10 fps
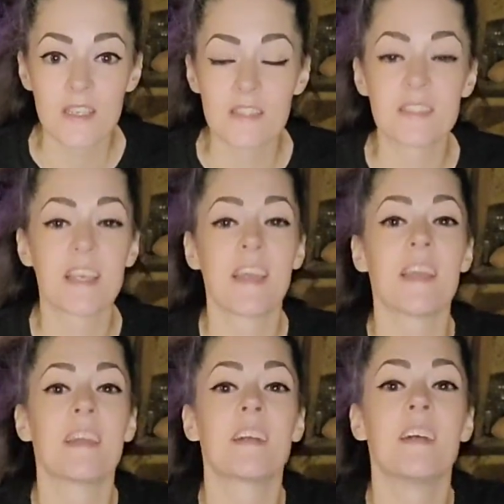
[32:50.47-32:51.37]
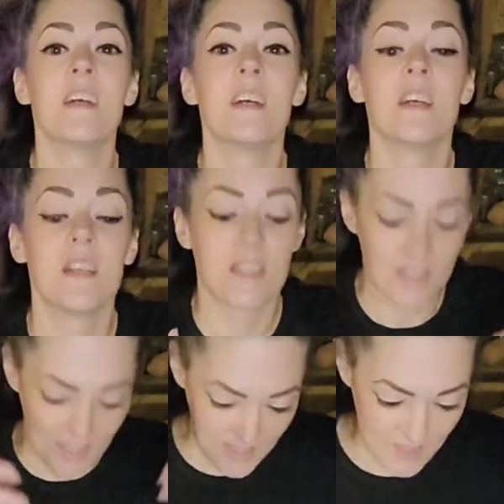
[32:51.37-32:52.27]
and saying,
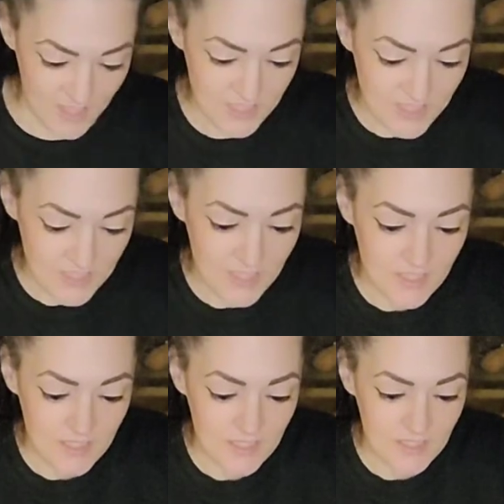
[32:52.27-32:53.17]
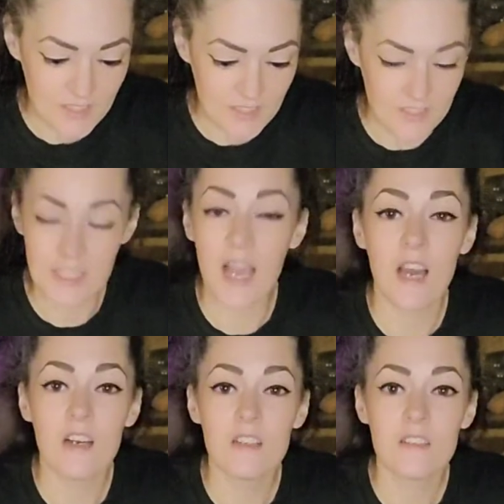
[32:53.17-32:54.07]
This
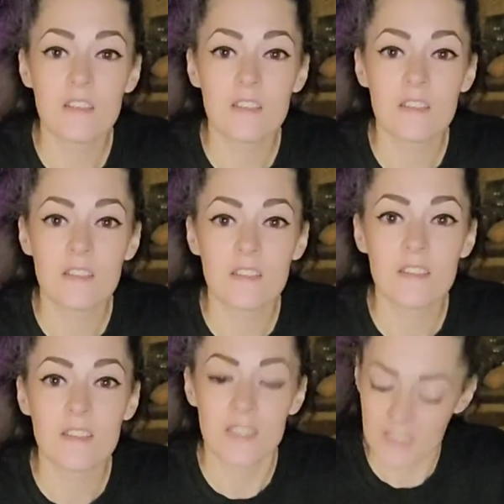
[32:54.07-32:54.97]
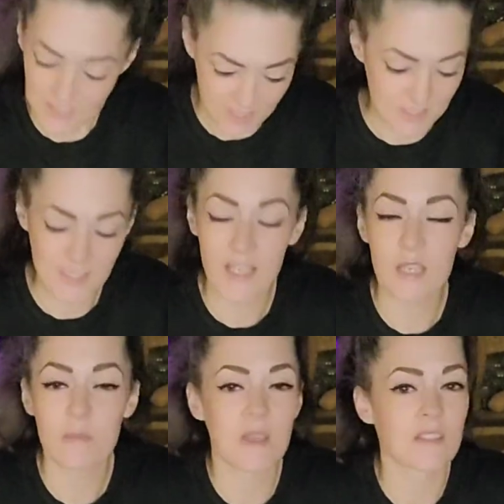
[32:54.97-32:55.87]
doll is the
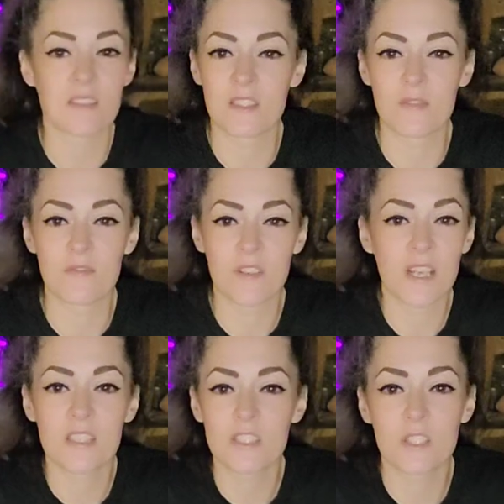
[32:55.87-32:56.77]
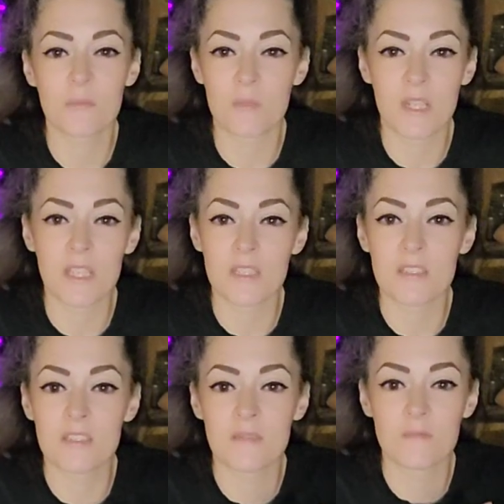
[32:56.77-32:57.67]
same as the flesh and
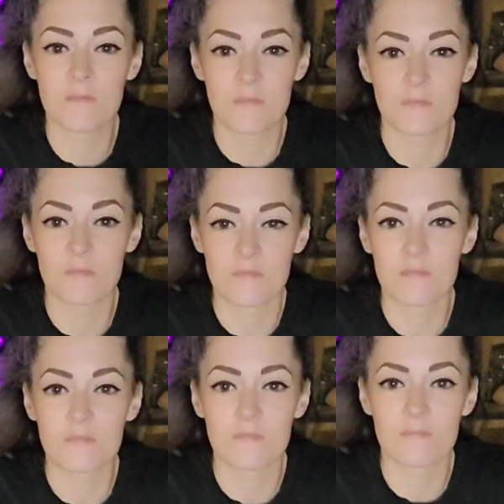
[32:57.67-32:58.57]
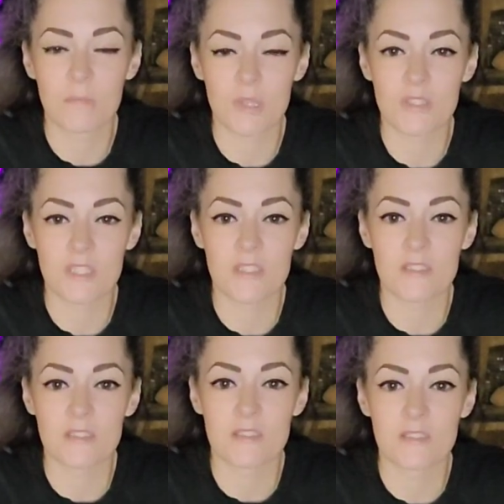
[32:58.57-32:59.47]
blood
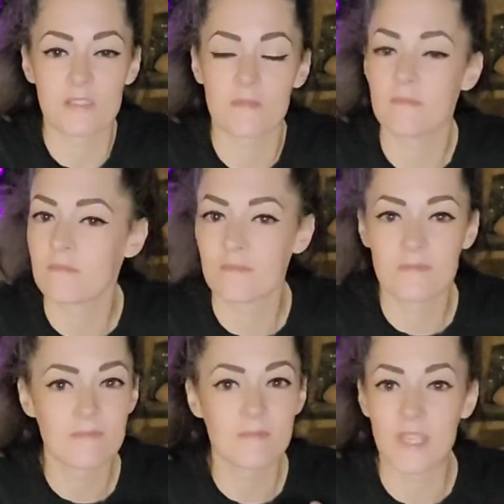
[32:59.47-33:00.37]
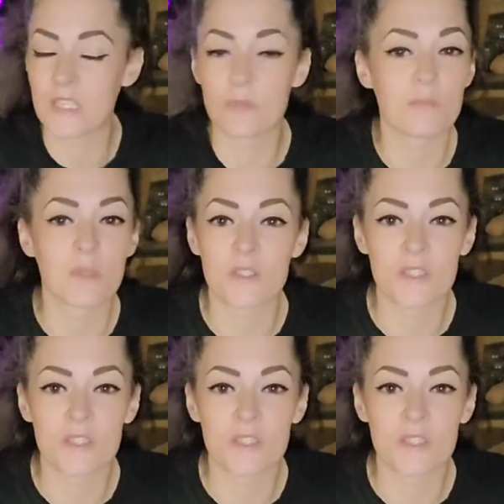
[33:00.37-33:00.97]
person and you put